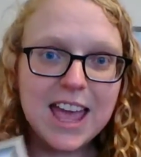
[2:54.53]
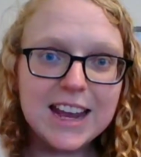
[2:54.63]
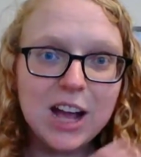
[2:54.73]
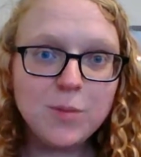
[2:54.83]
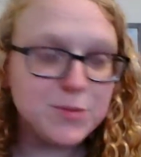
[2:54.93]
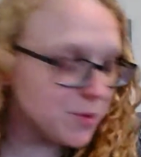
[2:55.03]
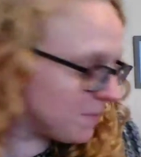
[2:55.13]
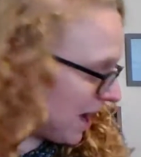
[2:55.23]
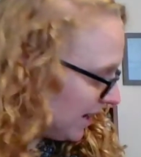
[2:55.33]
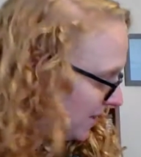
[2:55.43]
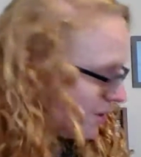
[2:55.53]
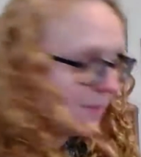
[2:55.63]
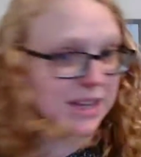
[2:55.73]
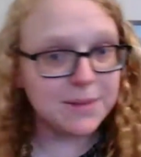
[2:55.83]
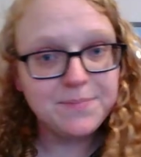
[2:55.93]
it helps remind
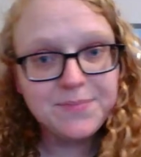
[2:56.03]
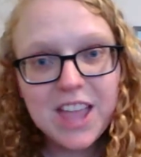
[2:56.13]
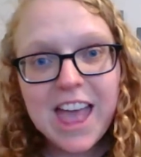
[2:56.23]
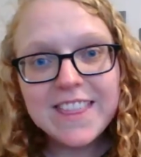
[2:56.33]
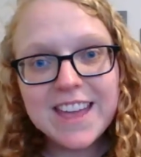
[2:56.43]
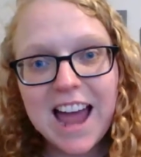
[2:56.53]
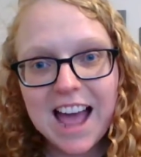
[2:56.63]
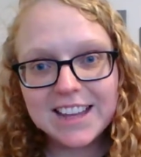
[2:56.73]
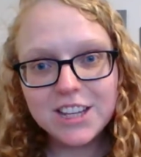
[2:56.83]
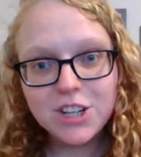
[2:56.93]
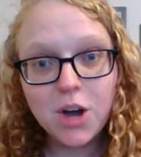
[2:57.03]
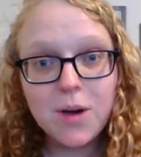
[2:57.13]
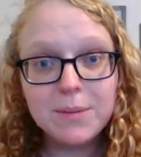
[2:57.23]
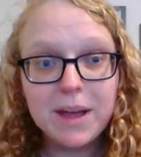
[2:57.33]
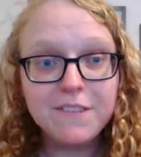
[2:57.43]
me that I can go
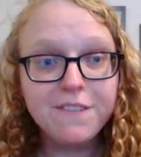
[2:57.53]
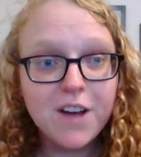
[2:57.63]
on my